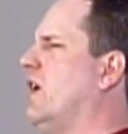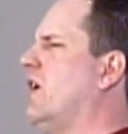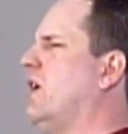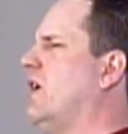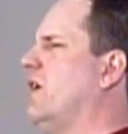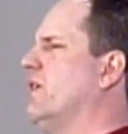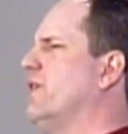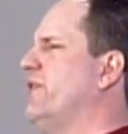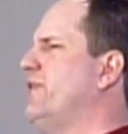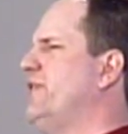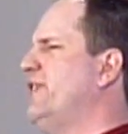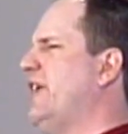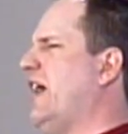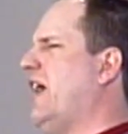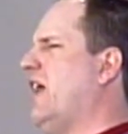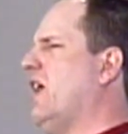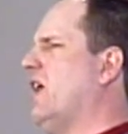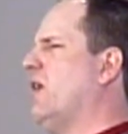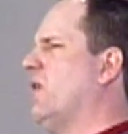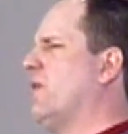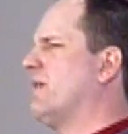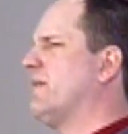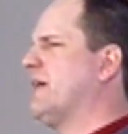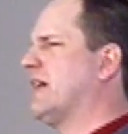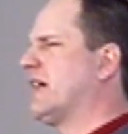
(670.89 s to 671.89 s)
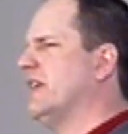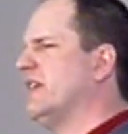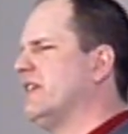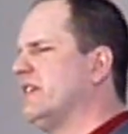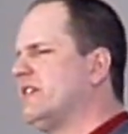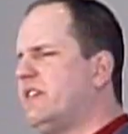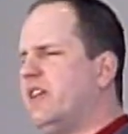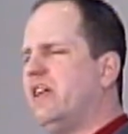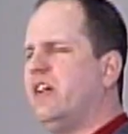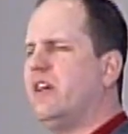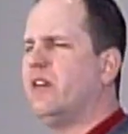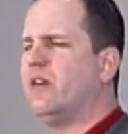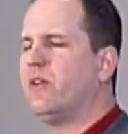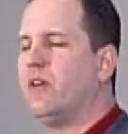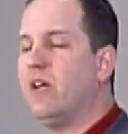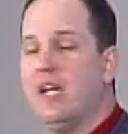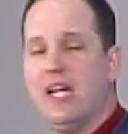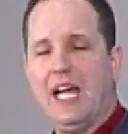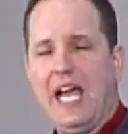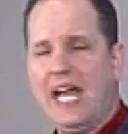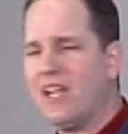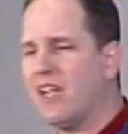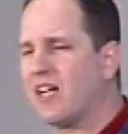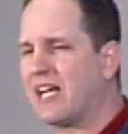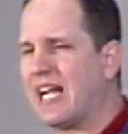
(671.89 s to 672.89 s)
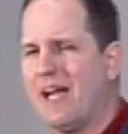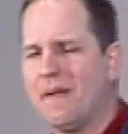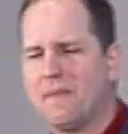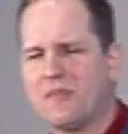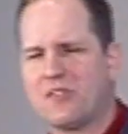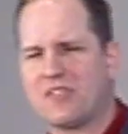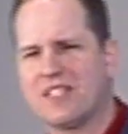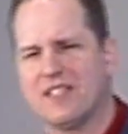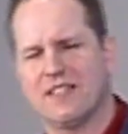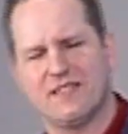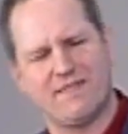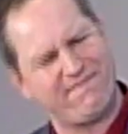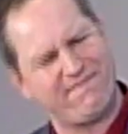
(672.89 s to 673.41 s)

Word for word: oh no, what am I going to do? Hey, look, I'm